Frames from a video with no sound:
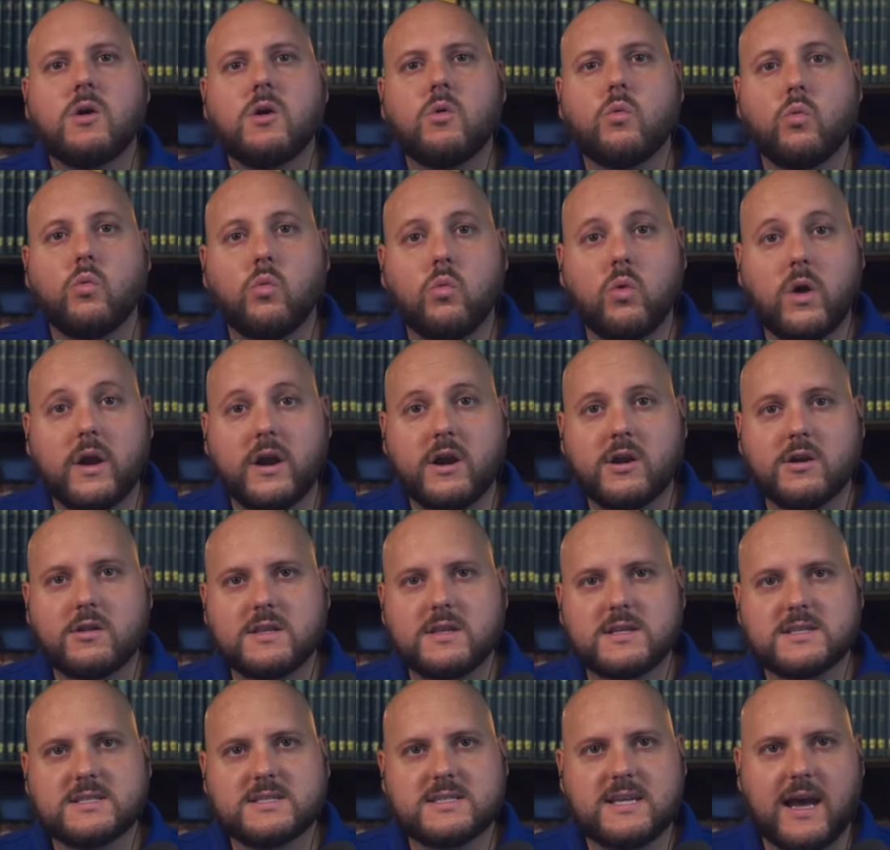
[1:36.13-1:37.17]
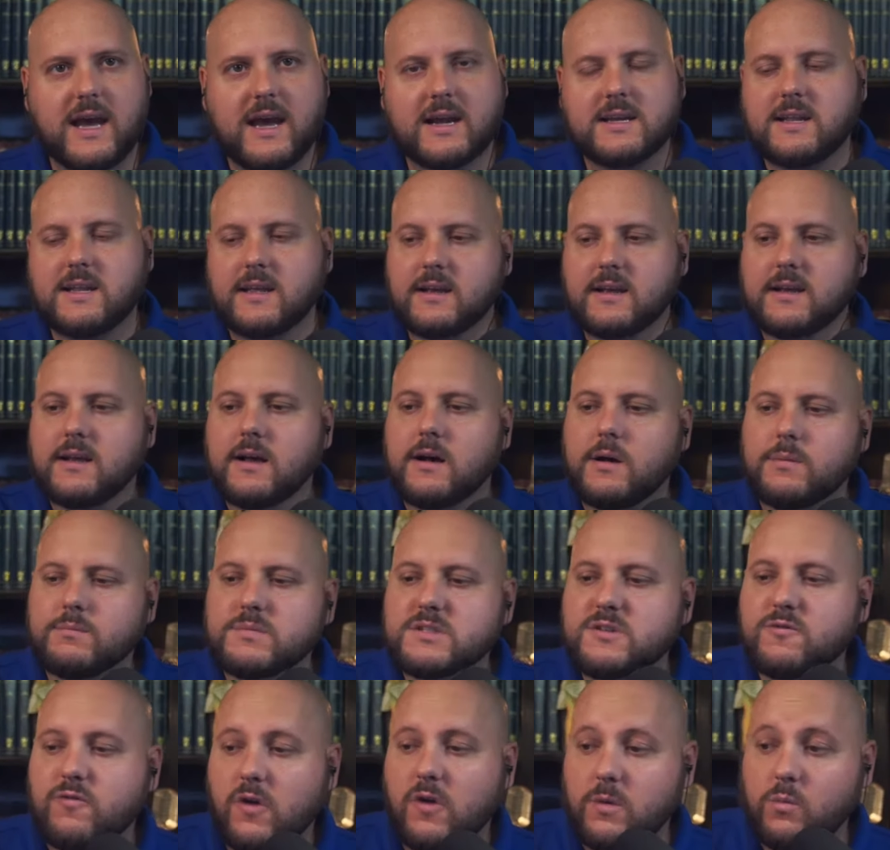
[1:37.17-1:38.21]
where this tactic comes
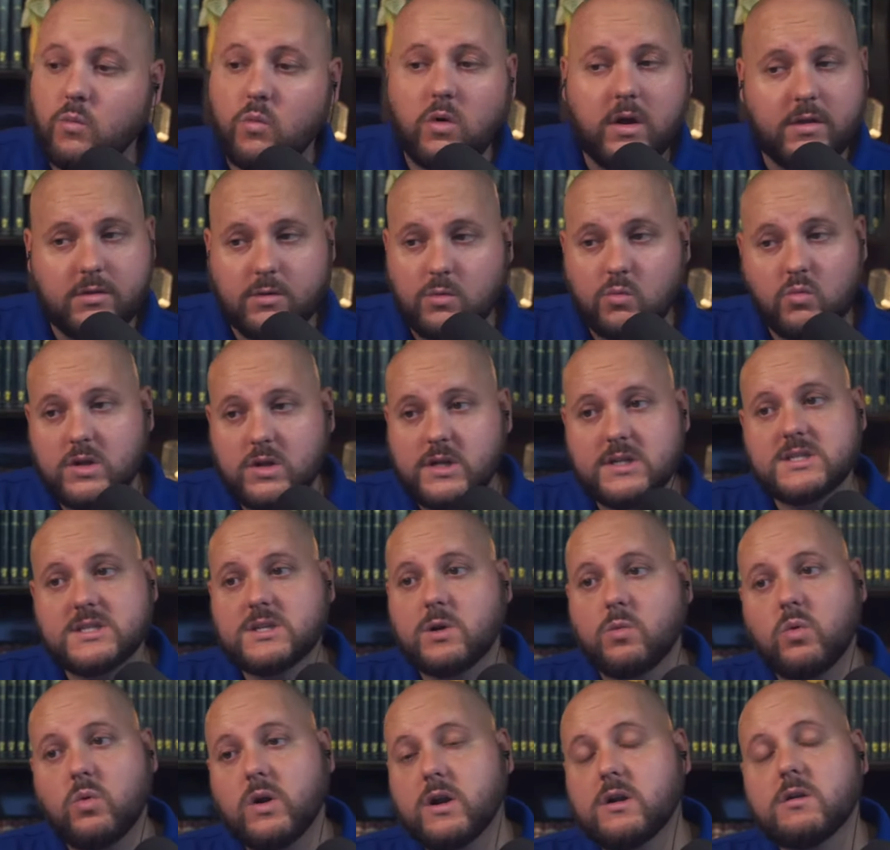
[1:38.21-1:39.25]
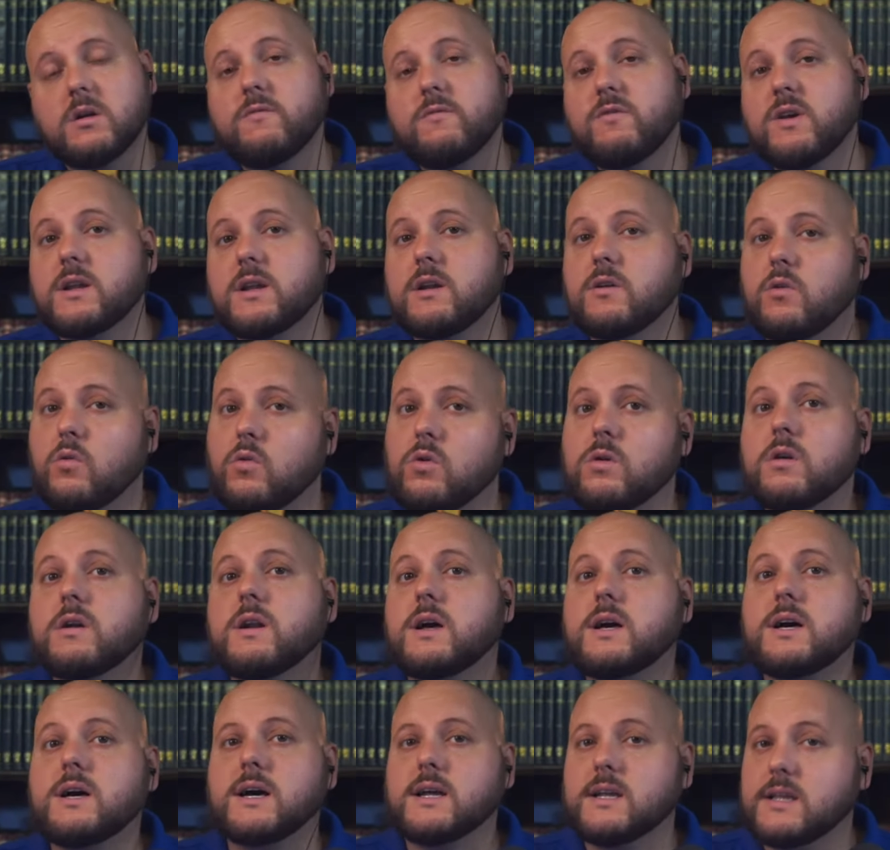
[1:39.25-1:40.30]
from, whether one is aware of it or not.